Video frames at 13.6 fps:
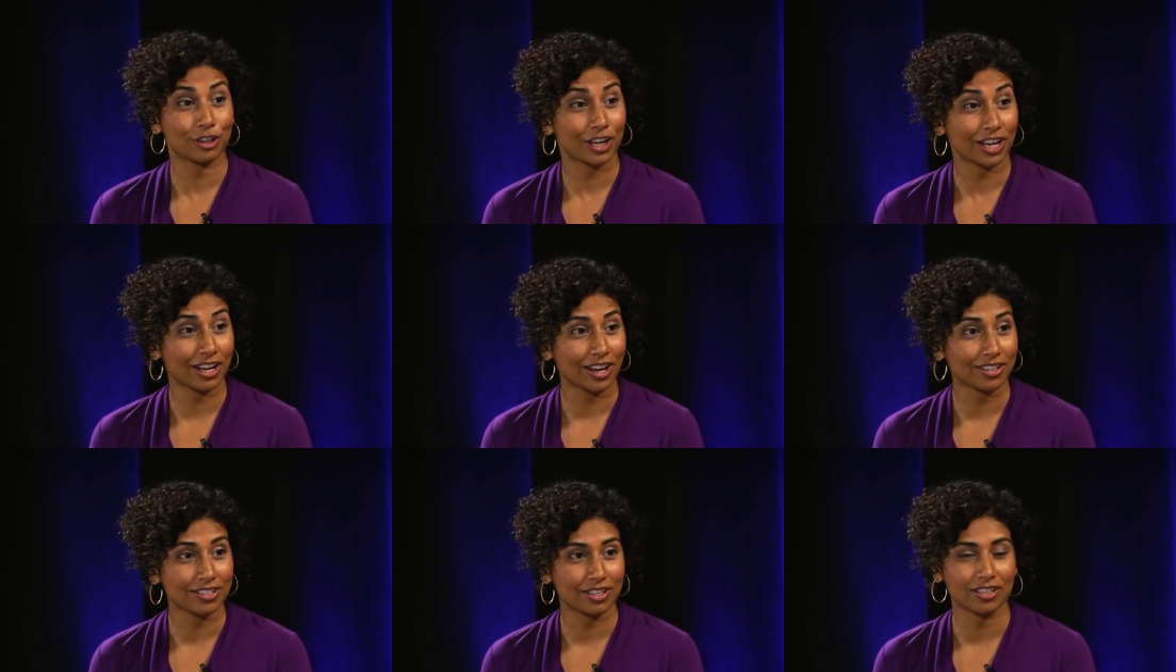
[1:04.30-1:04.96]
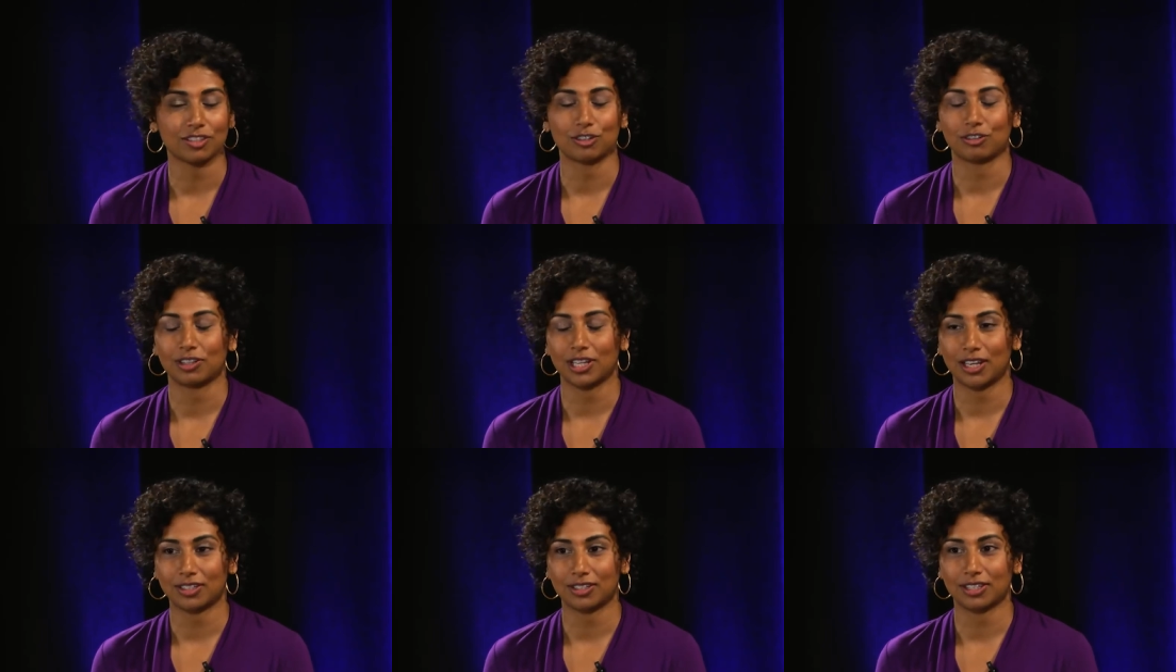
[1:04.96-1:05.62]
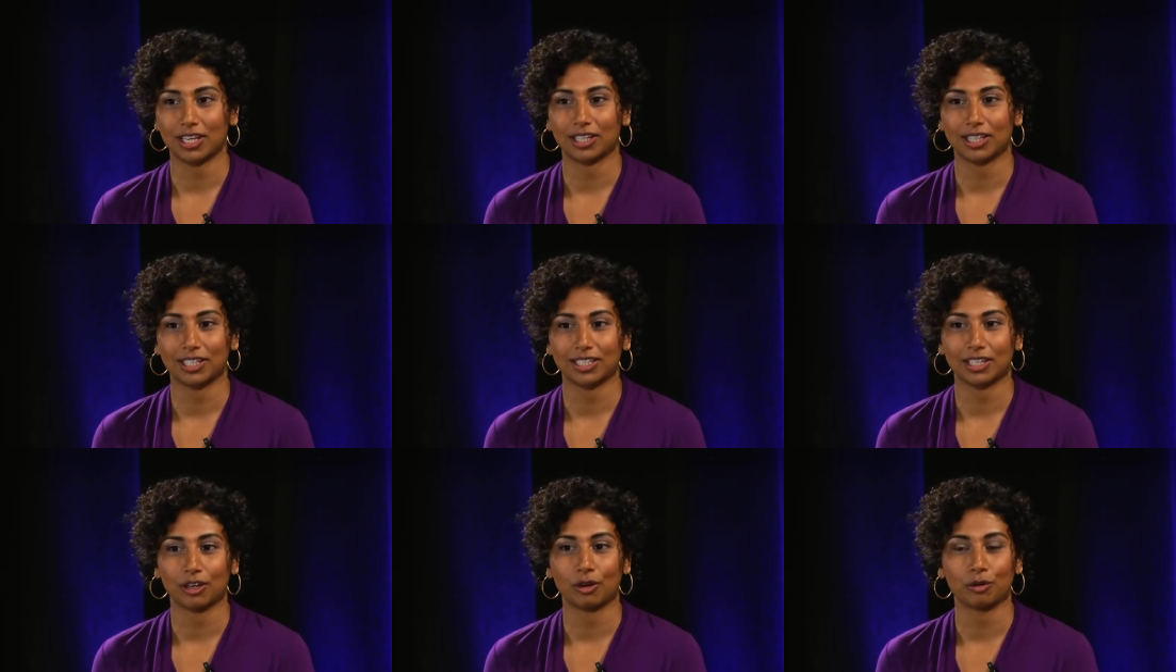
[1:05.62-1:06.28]
internet access or less likely
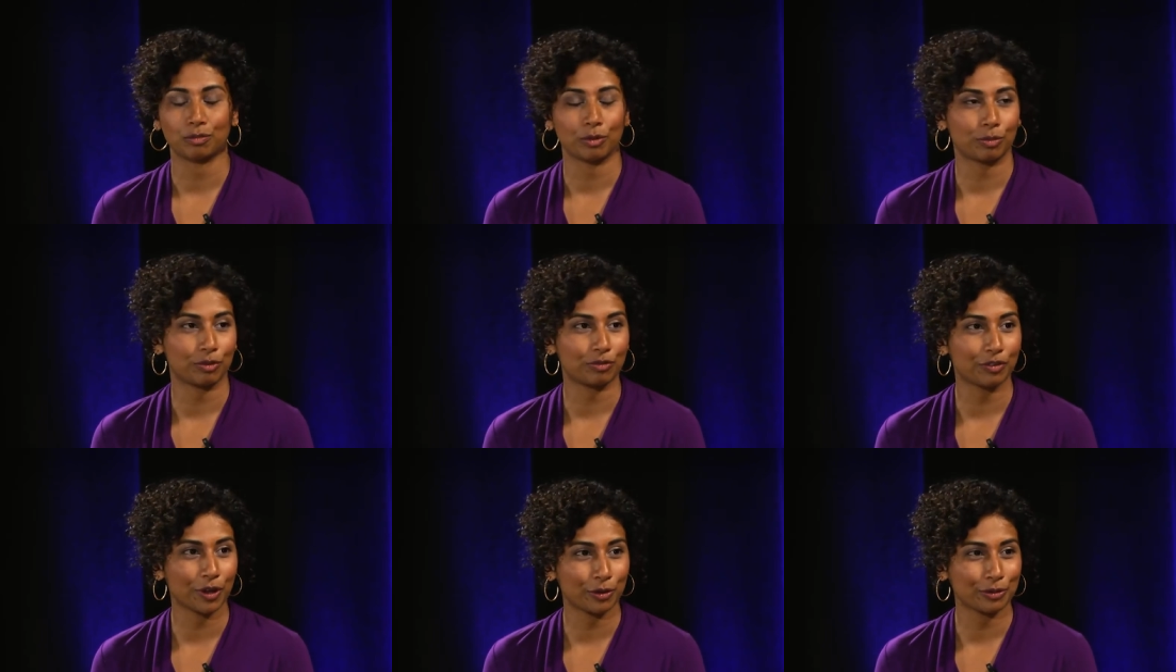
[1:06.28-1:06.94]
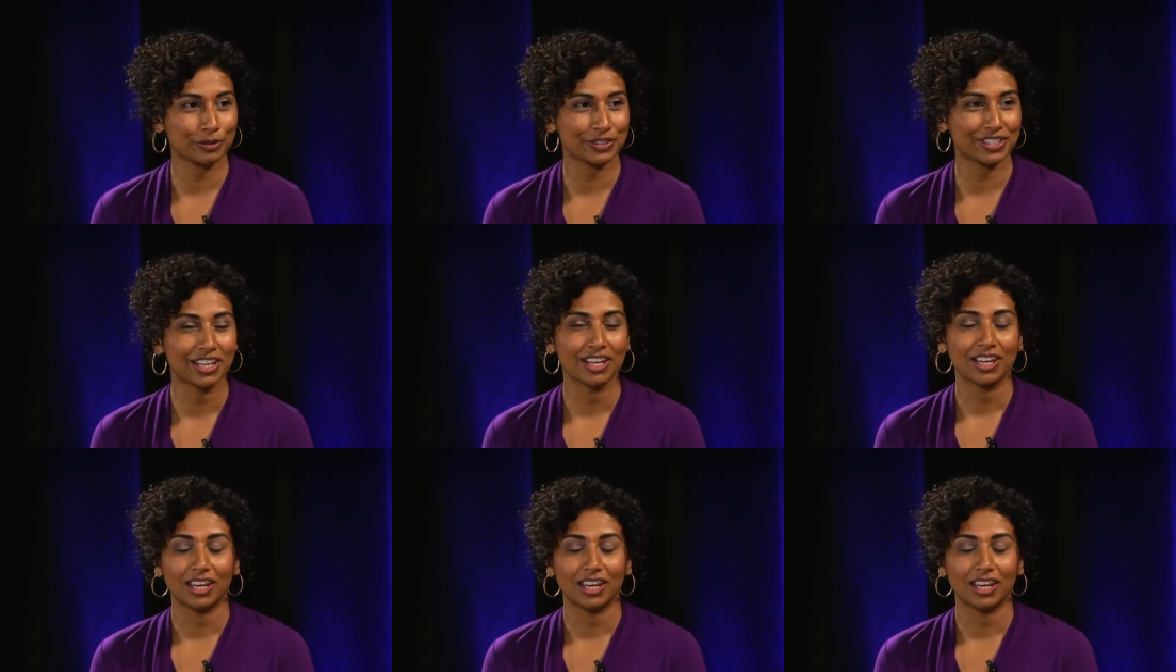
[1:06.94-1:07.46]
to own mobile phones.